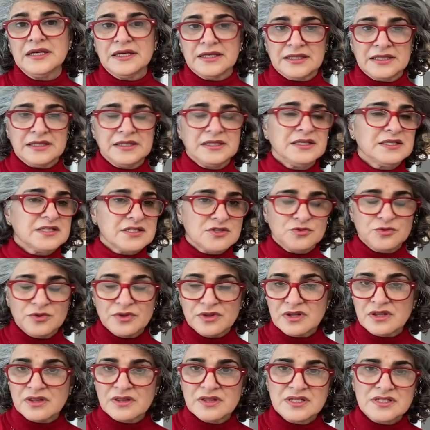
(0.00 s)
at least
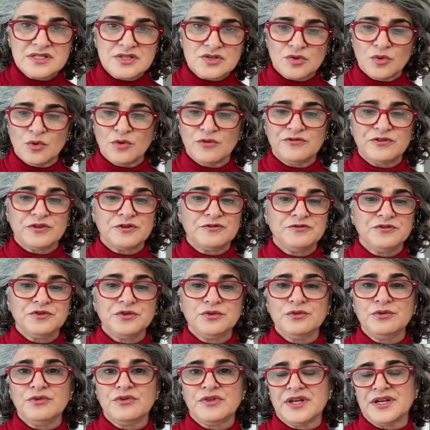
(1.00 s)
within this
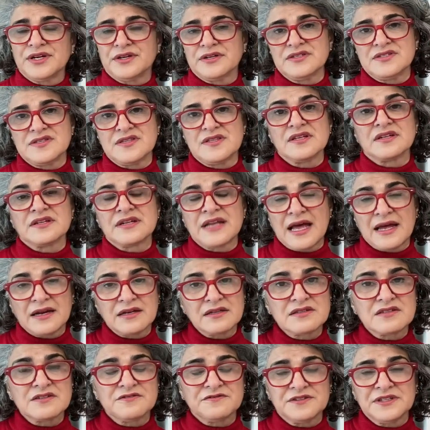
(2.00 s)
overview, there is the
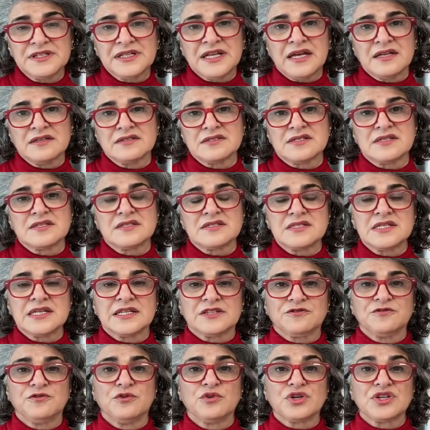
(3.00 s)
narrative analysis that
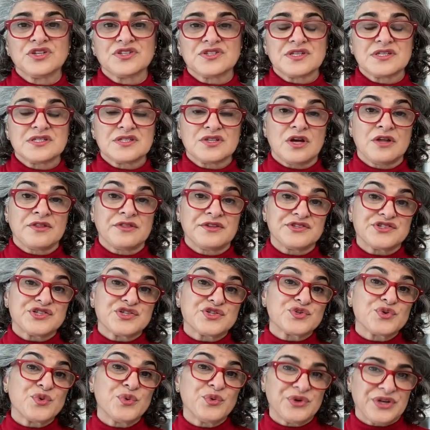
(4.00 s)
focuses on the
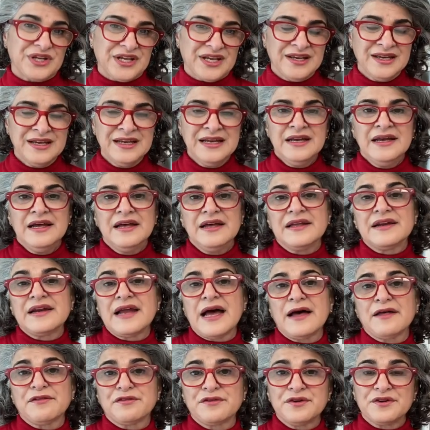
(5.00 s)
story
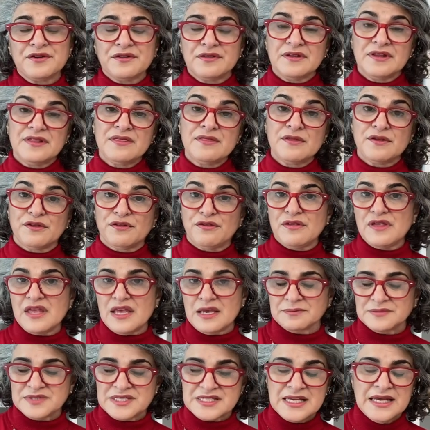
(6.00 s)
rather than the
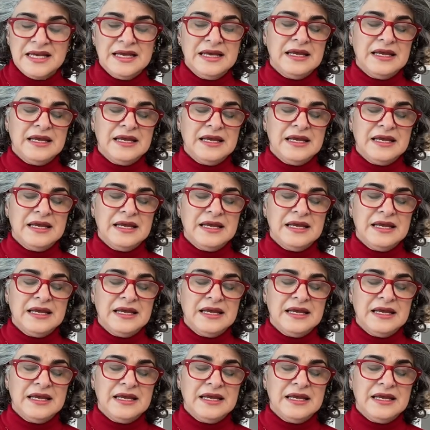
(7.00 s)
themes.